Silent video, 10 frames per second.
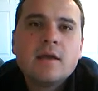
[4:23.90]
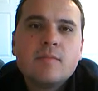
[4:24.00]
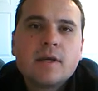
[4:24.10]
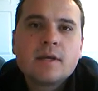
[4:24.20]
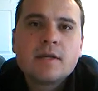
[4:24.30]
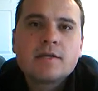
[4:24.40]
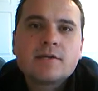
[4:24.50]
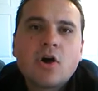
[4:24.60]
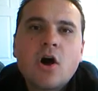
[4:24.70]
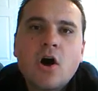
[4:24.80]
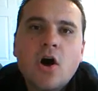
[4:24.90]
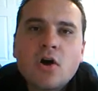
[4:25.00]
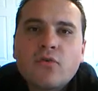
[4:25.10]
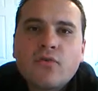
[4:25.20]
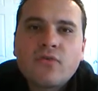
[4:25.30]
because
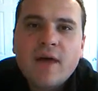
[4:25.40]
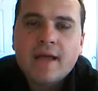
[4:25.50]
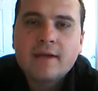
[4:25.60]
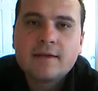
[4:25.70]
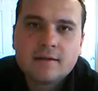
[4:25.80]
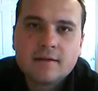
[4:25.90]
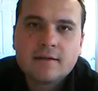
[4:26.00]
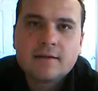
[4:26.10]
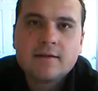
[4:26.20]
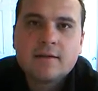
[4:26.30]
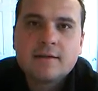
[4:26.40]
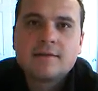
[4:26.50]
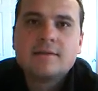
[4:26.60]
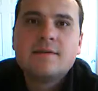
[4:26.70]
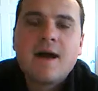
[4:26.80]
our fight
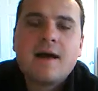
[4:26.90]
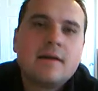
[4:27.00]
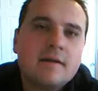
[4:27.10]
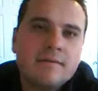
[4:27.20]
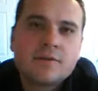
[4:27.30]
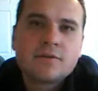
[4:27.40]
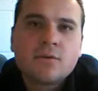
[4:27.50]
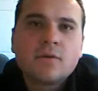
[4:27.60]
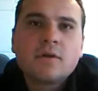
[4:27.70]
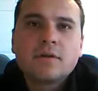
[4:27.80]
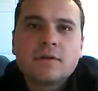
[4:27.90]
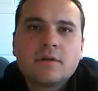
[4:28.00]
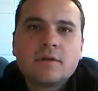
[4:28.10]
is not of this world.